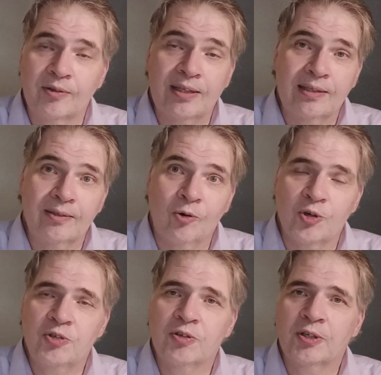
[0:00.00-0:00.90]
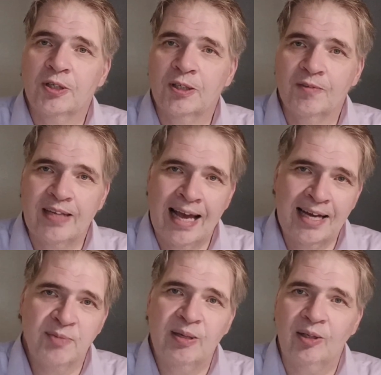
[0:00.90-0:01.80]
the horseshoe curve,
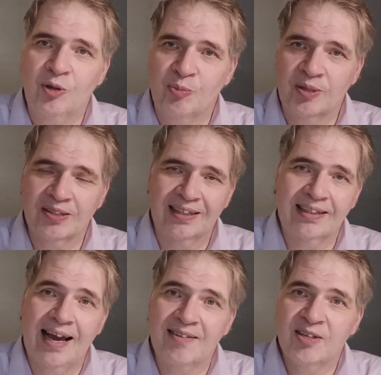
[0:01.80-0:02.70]
Tehachapi loop, things like that,